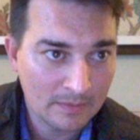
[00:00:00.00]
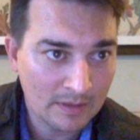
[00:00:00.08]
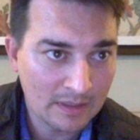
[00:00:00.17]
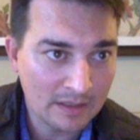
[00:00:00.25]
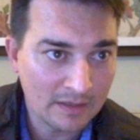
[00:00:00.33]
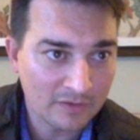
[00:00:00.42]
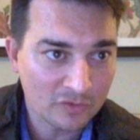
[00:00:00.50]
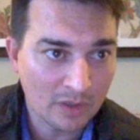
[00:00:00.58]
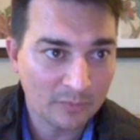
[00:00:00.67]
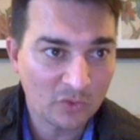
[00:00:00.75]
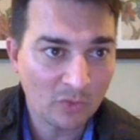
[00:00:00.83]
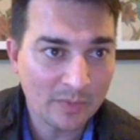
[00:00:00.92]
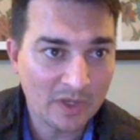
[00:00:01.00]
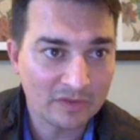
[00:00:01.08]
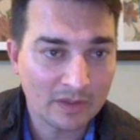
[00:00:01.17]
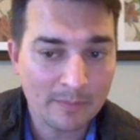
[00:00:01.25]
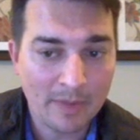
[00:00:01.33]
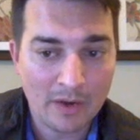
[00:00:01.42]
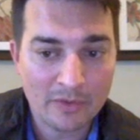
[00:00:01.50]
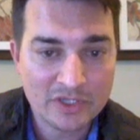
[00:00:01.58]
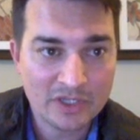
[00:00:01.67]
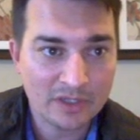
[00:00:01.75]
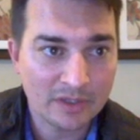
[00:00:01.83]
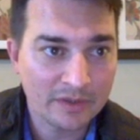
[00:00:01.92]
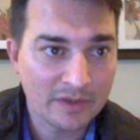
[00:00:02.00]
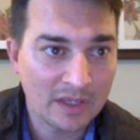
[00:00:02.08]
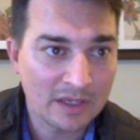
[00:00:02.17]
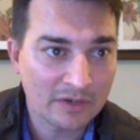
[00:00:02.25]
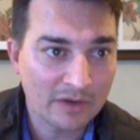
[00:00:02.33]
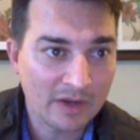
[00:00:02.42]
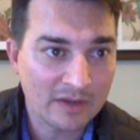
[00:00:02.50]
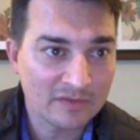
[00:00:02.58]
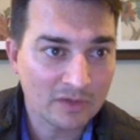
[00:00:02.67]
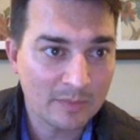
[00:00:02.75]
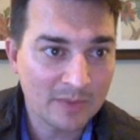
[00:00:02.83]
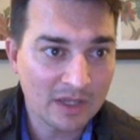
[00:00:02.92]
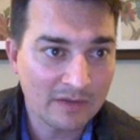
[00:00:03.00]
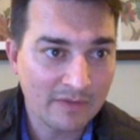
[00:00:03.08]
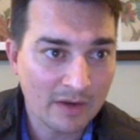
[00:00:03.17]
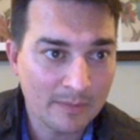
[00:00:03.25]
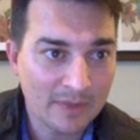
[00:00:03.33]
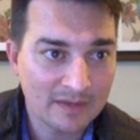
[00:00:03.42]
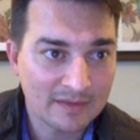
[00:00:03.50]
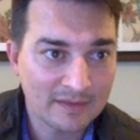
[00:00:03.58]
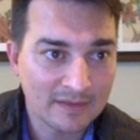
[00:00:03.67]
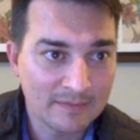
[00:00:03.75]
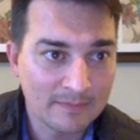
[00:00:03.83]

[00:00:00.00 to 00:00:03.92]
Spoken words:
And then the scripts will be using PowerShell, the integrated scripting environment.